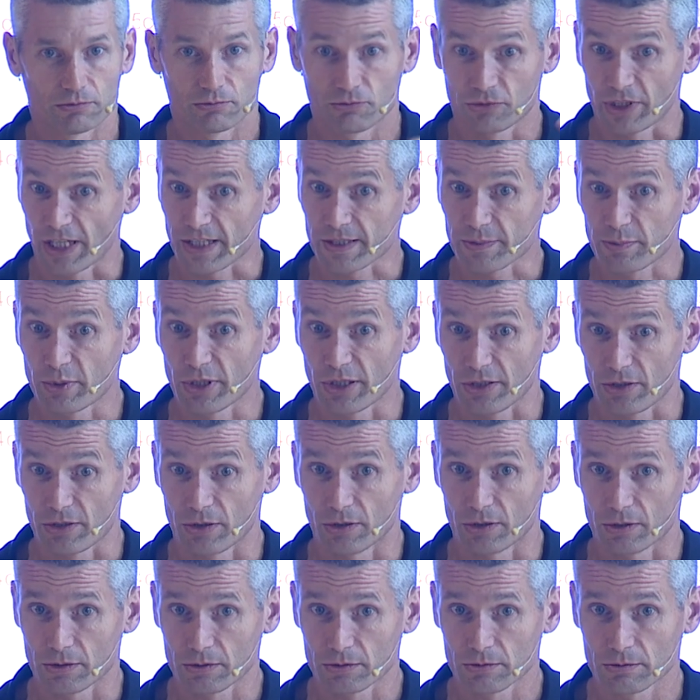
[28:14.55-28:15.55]
That's pretty
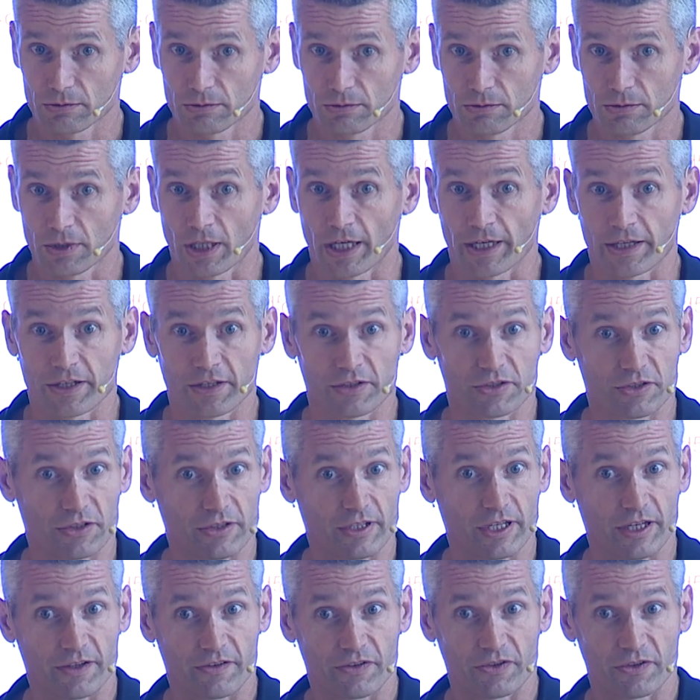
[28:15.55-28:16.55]
cool. I can do
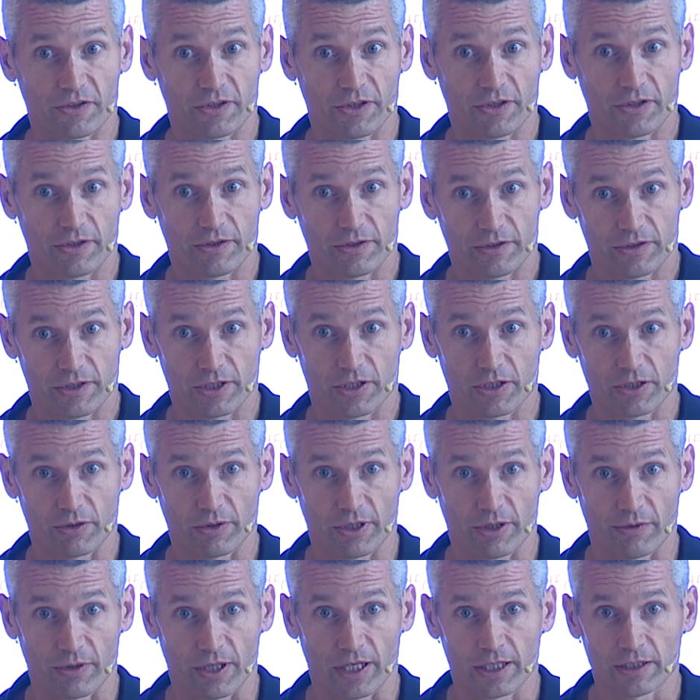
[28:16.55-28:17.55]
that for the, the
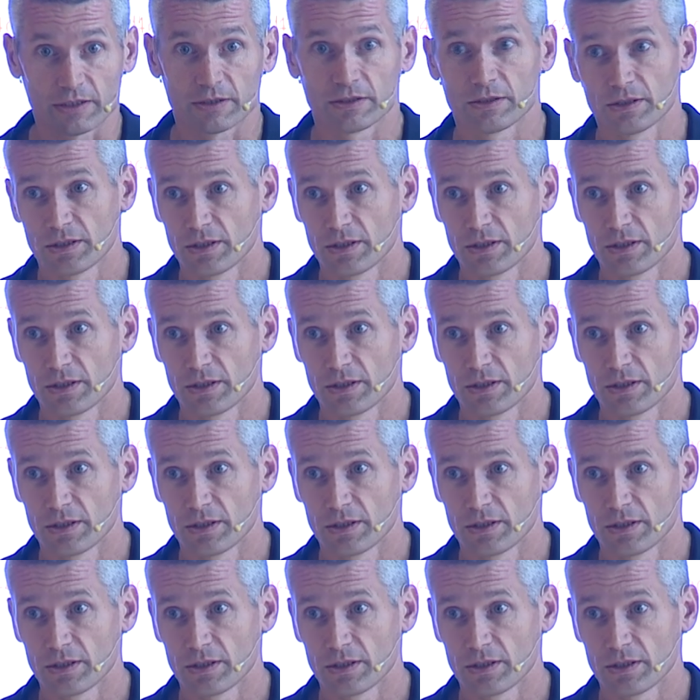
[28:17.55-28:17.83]
GUI, right?